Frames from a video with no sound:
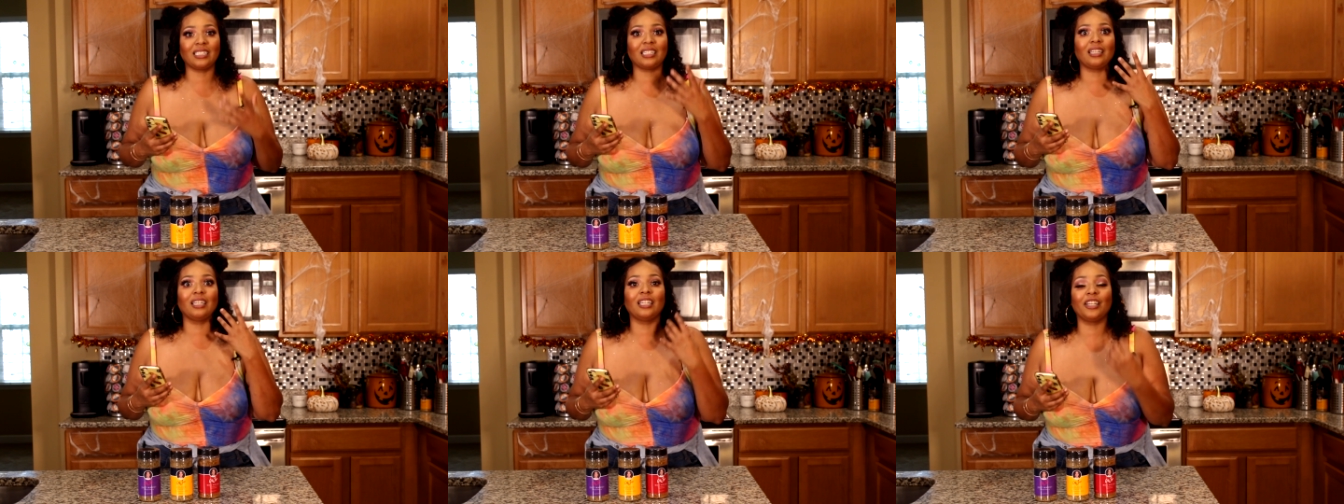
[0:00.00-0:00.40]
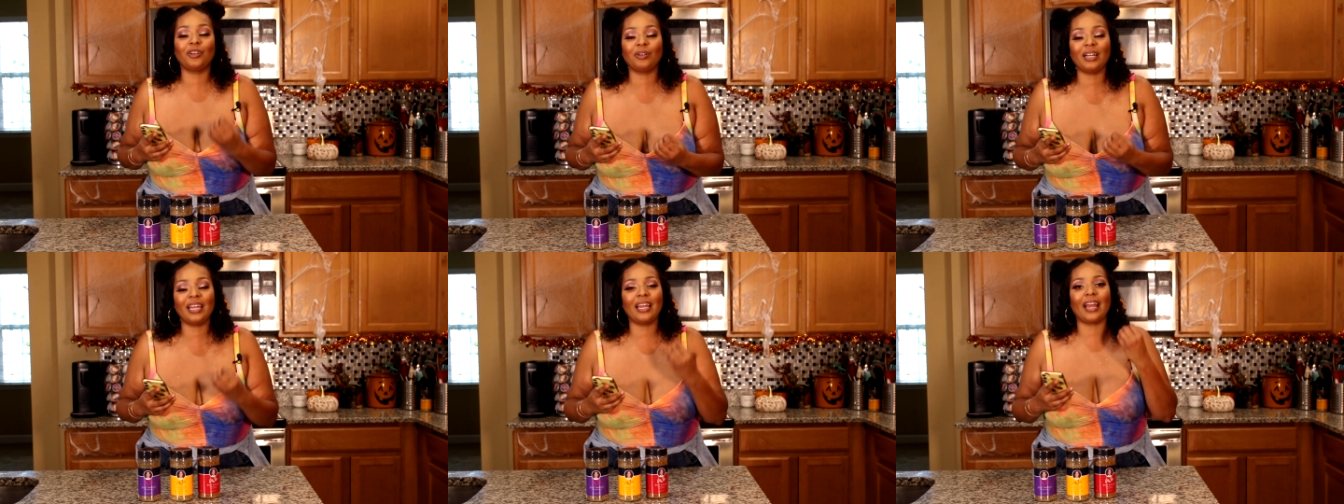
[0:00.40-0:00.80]
It's
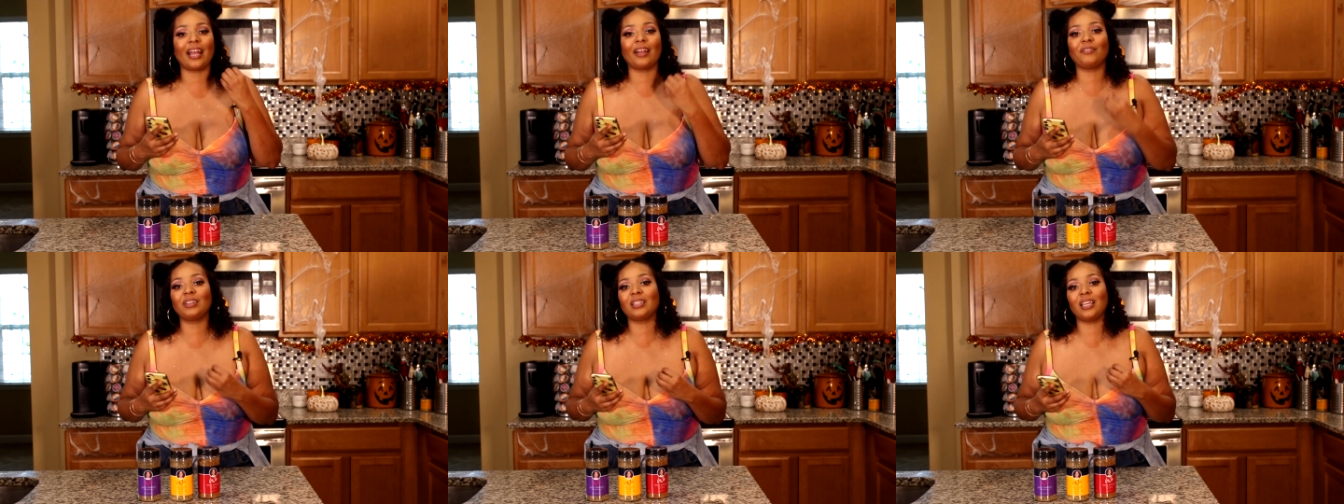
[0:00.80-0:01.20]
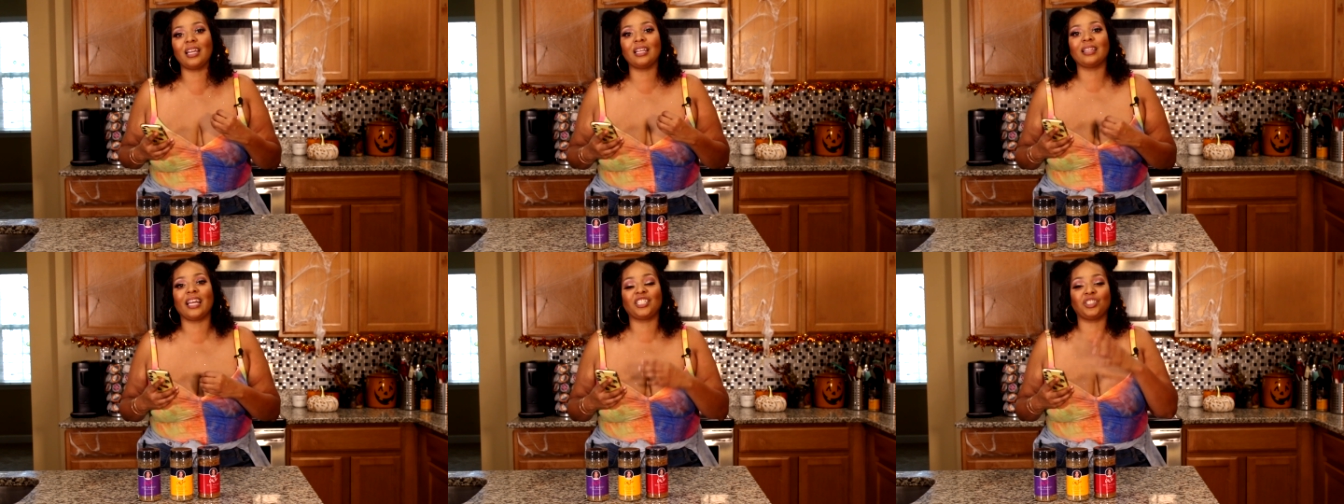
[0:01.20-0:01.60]
literally
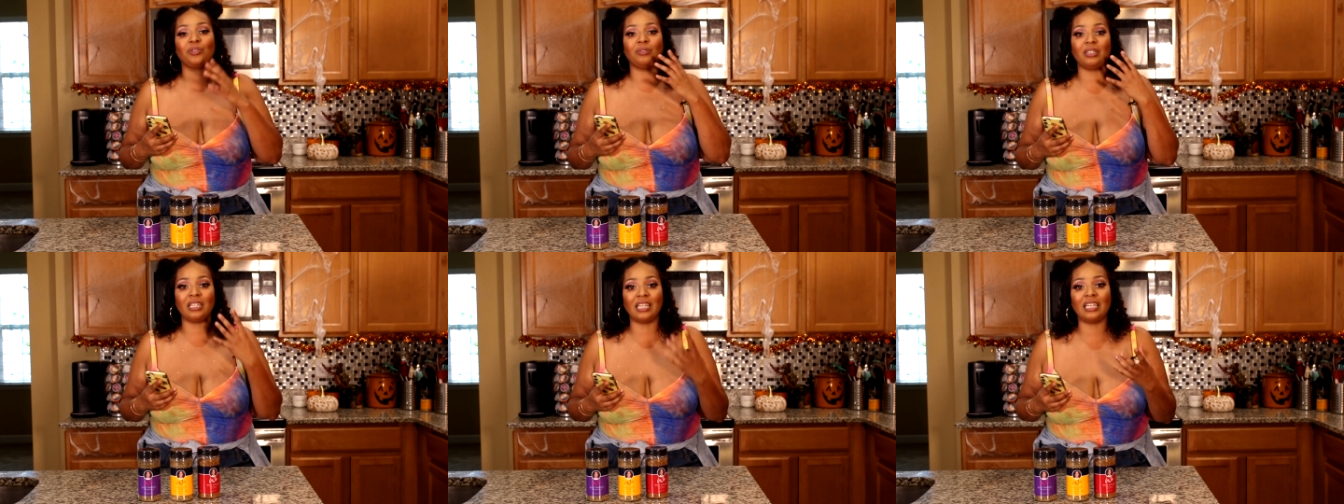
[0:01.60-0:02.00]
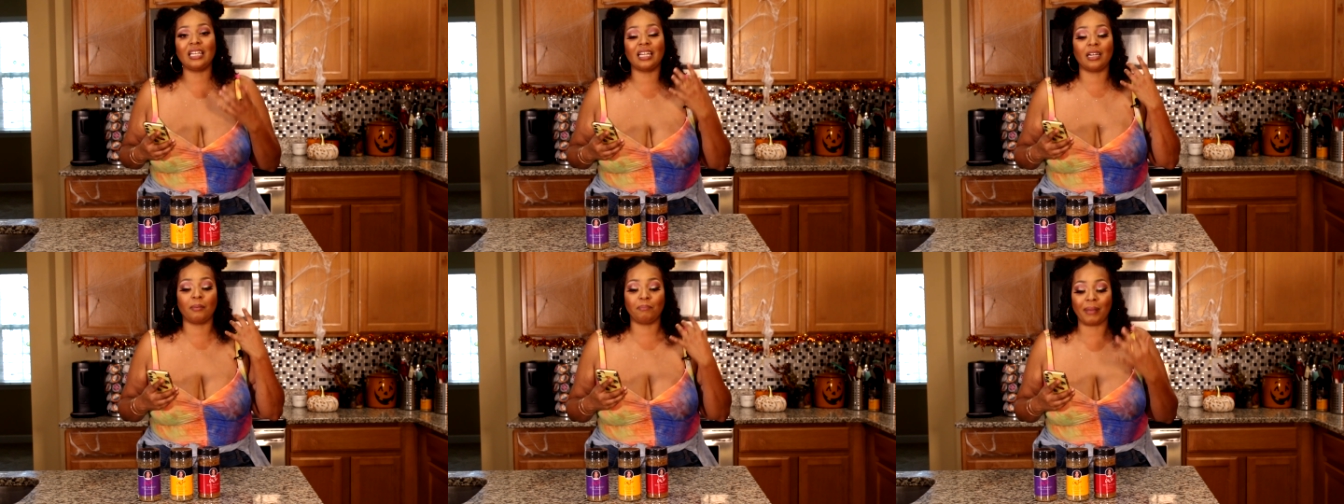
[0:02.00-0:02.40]
everything that you need
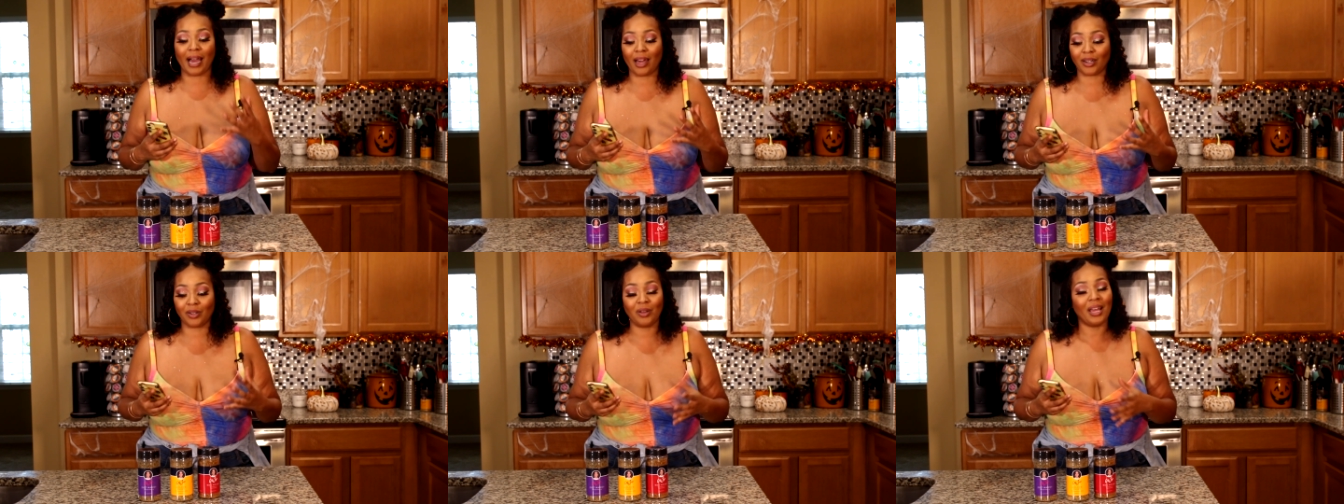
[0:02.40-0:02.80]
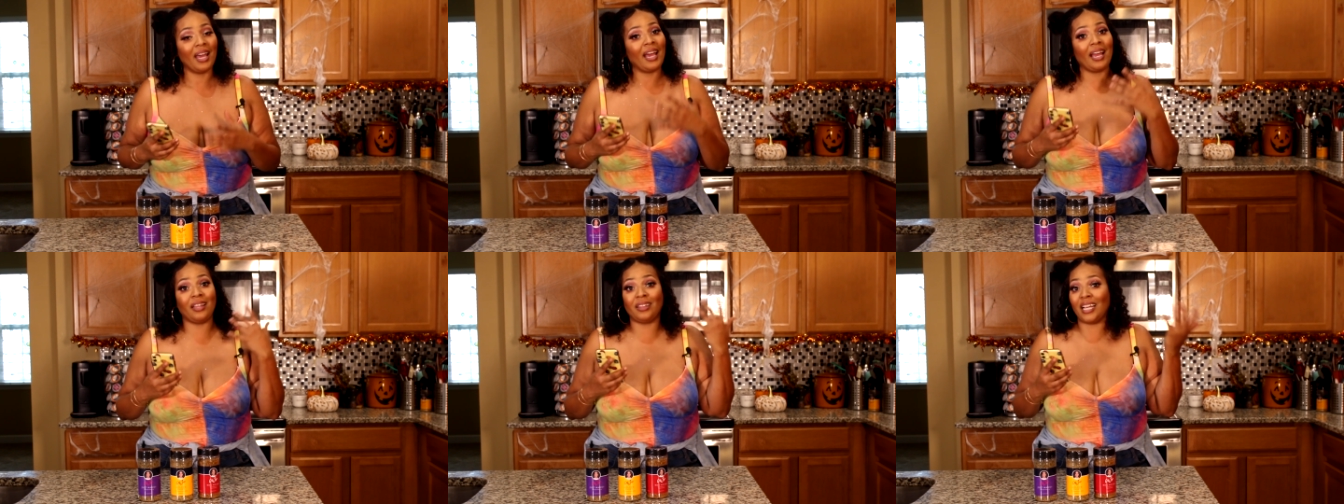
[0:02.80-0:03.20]
in a bottle,
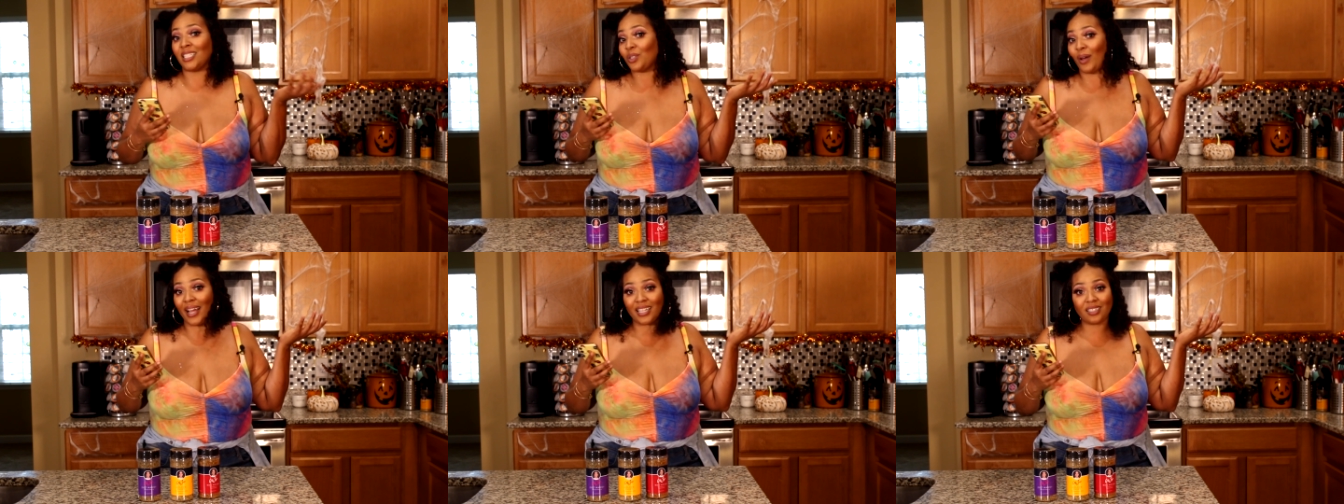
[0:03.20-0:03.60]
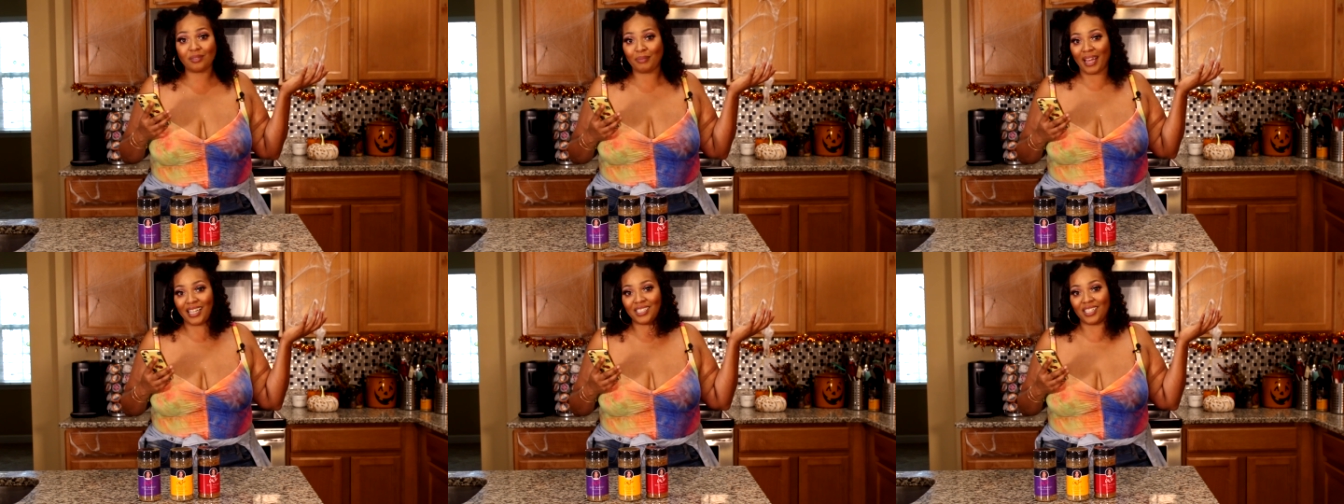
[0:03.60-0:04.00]
and that's why it's
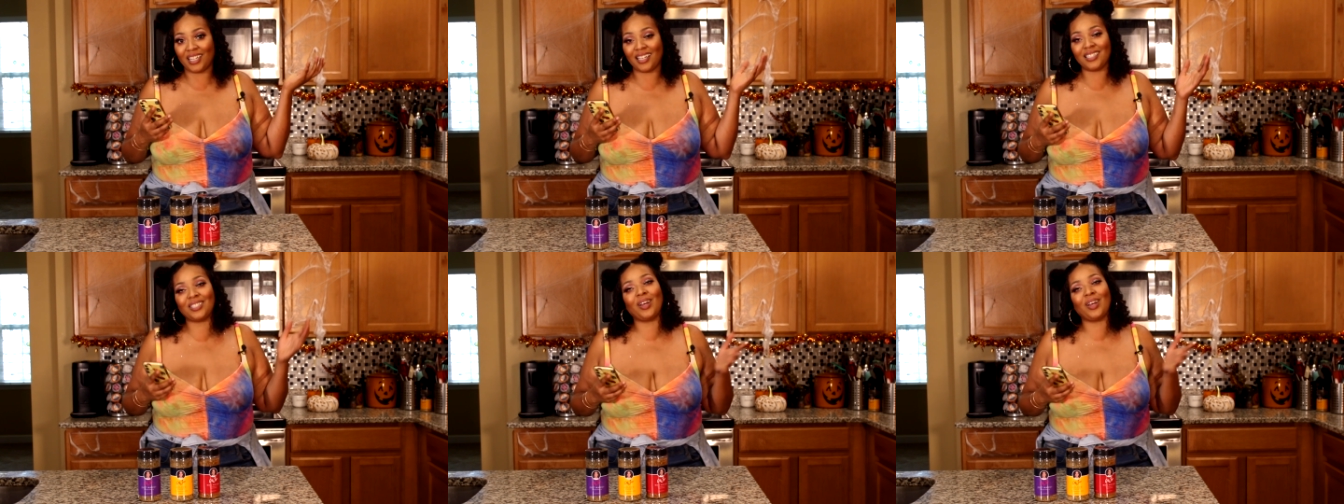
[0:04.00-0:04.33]
magic.